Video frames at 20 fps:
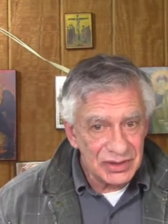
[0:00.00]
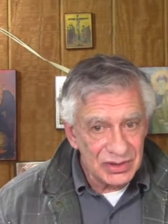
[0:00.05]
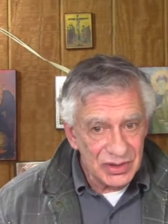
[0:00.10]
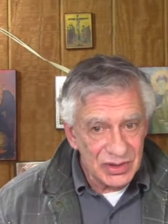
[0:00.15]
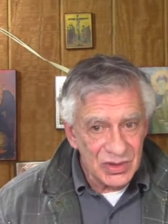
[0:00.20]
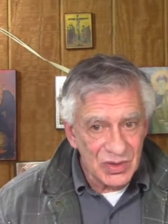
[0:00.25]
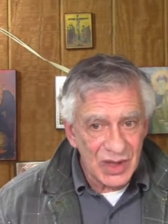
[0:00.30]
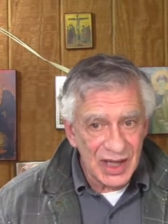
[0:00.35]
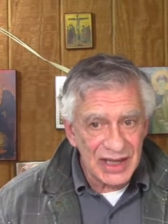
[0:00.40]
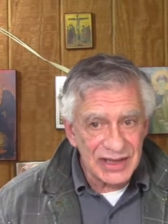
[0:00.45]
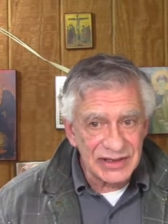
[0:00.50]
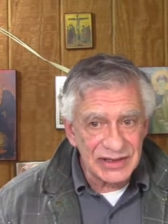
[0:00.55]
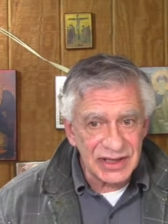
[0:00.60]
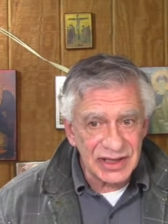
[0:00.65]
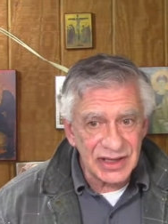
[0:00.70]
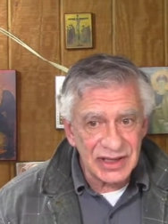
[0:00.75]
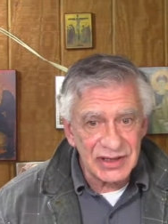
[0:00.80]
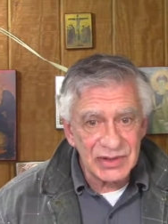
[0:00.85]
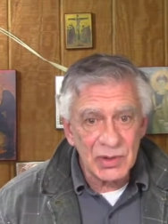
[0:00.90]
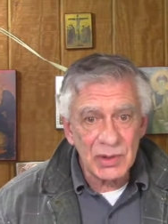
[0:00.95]
But new
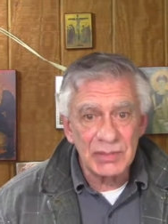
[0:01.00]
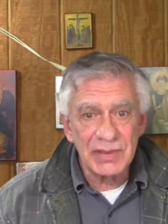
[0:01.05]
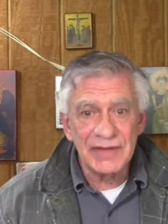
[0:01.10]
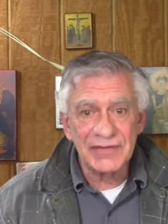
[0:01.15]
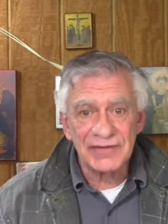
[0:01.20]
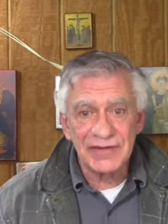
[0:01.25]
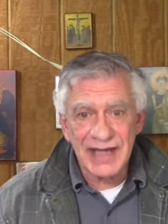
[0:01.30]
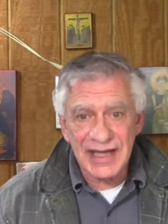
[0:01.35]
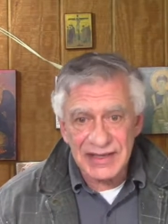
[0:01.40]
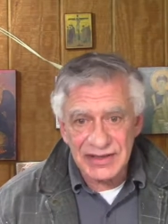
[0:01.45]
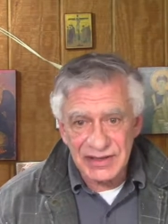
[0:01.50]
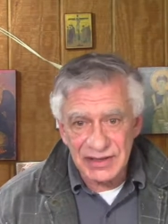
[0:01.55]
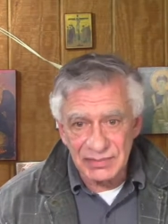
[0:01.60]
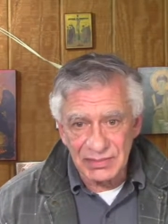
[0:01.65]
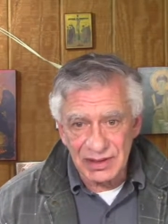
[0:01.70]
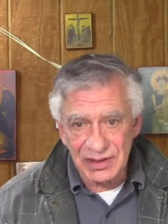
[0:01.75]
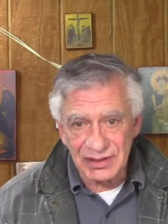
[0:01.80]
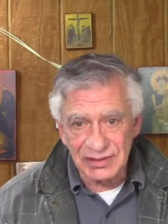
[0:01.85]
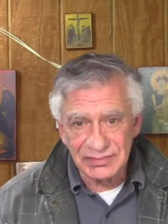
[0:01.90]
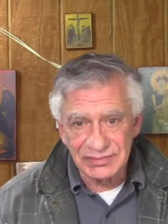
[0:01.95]
wineskins will be
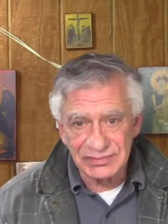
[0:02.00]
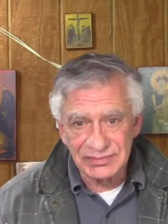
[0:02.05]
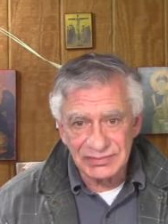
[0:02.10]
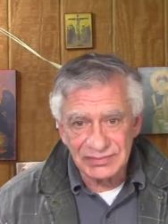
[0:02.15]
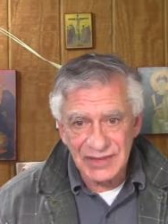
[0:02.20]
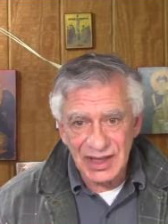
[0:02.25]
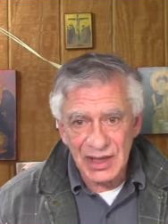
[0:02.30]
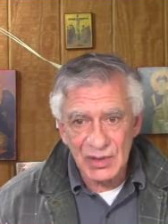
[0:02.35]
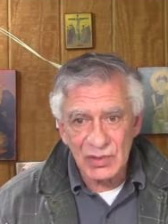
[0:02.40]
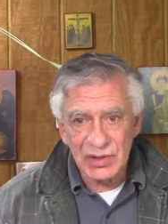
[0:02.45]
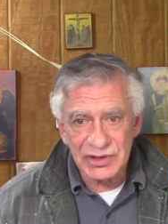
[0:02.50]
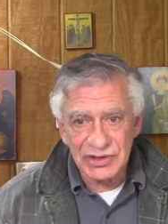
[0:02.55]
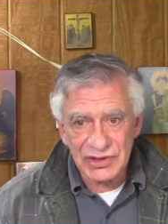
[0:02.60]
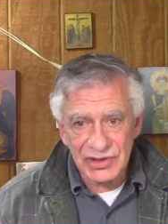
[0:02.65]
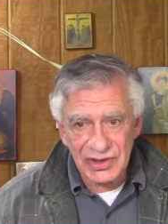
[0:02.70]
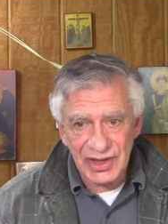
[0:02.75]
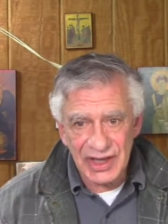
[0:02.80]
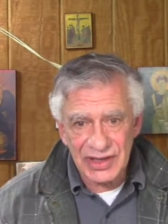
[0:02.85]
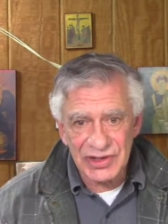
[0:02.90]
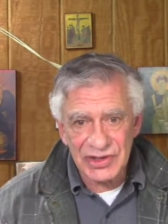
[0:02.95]
flexible and
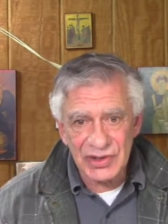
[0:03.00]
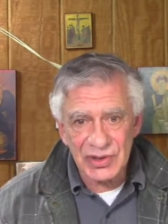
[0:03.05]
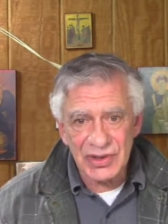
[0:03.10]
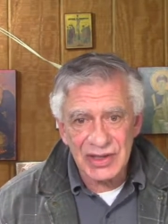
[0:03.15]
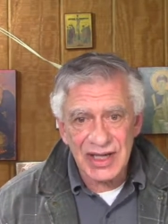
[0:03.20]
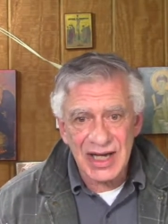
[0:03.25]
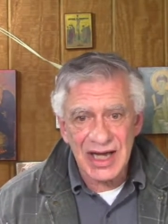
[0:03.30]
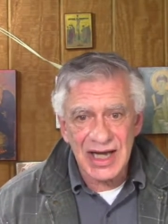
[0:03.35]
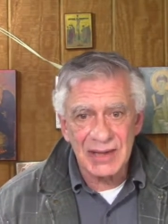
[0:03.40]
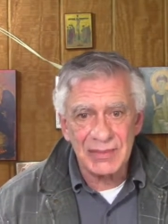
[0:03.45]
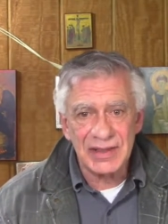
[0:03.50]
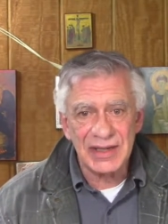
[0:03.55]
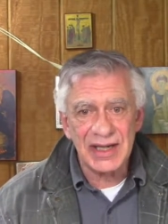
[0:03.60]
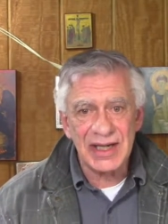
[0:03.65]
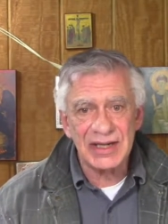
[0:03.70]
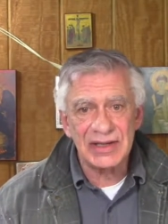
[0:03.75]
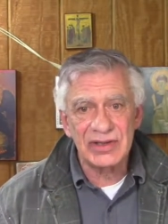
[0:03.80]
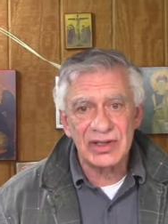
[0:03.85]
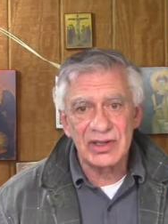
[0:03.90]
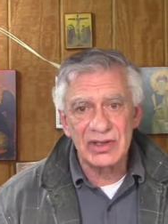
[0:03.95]
will stretch to
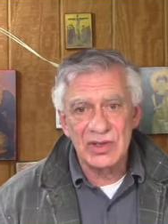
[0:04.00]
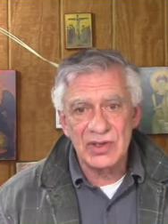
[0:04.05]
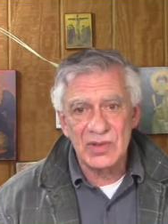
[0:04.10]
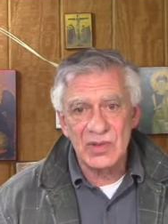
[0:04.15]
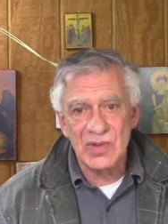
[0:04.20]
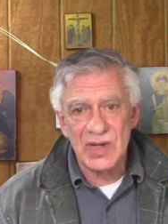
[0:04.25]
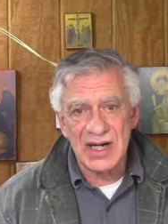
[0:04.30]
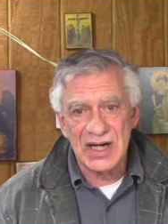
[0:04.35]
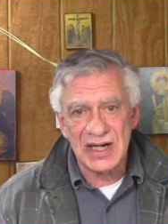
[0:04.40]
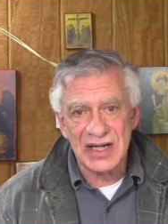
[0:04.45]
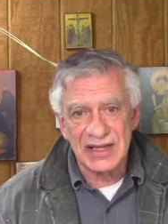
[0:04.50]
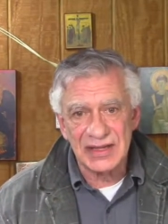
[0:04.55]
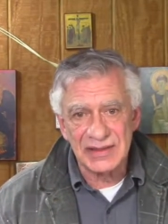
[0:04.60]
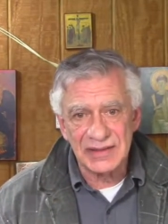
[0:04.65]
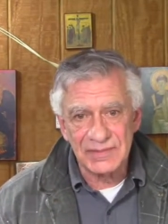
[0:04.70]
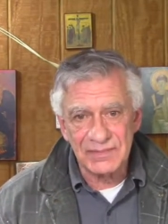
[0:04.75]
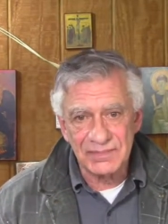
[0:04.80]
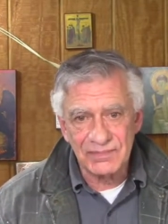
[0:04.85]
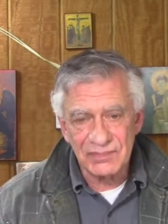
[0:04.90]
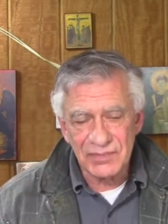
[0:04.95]
accommodate the new
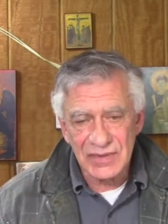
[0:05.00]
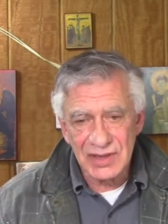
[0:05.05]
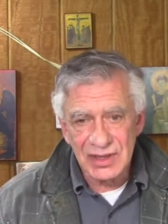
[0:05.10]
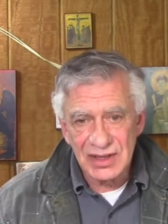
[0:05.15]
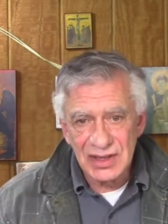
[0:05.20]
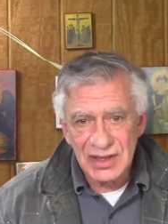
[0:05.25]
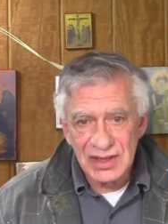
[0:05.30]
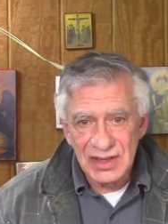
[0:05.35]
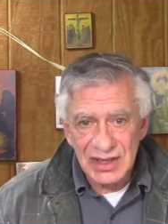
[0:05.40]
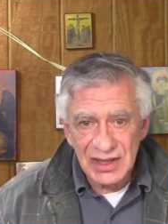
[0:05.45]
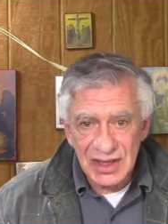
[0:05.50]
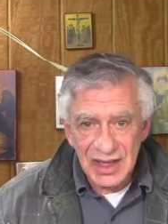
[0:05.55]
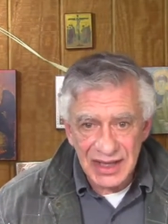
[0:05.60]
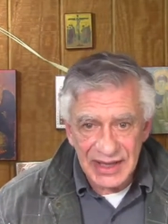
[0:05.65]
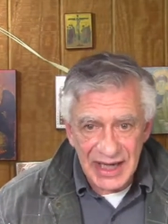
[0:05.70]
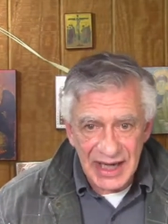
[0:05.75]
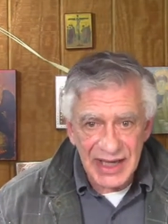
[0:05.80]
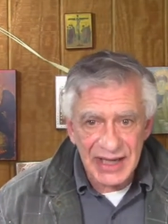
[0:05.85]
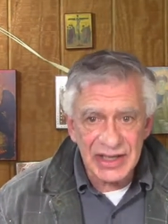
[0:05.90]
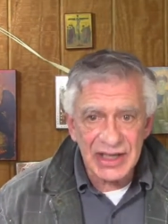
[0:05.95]
wine.
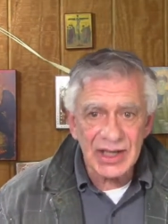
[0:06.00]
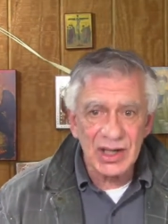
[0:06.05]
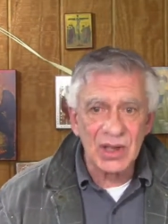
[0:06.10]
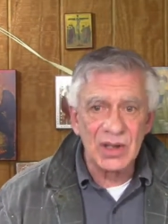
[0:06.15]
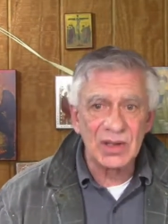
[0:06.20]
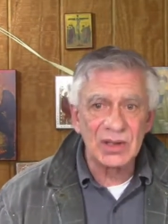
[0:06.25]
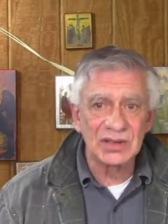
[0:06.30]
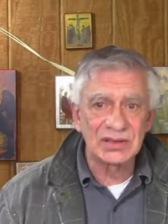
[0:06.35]
Again, the